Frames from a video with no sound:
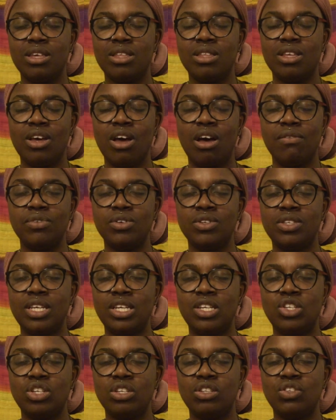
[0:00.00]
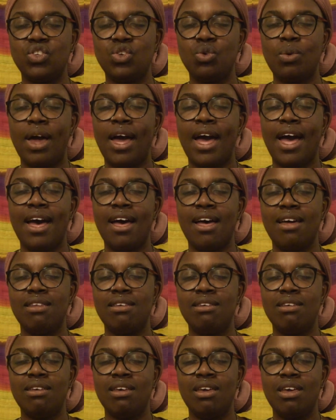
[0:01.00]
the conversations you had,
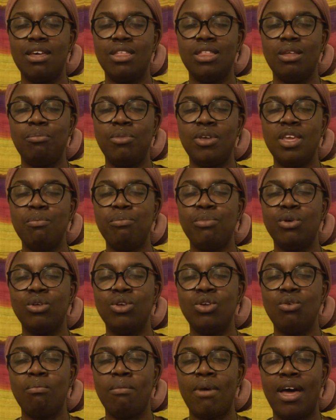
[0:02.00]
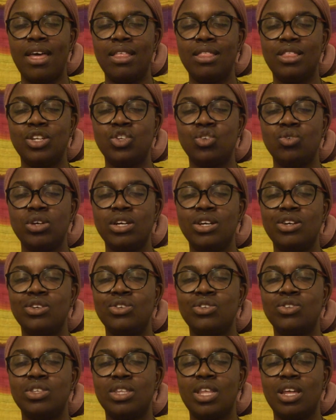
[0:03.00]
the people you met, the
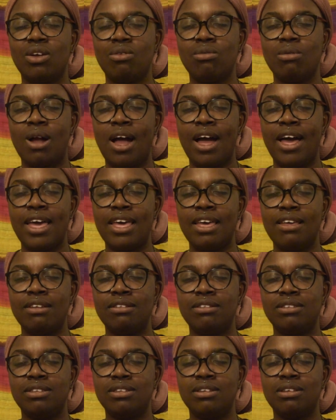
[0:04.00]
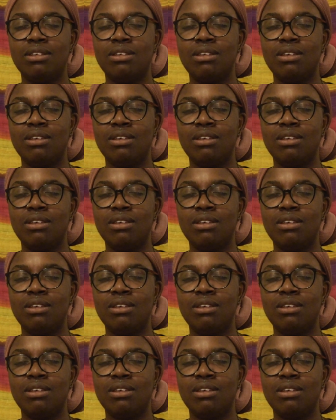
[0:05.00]
triggers that arised,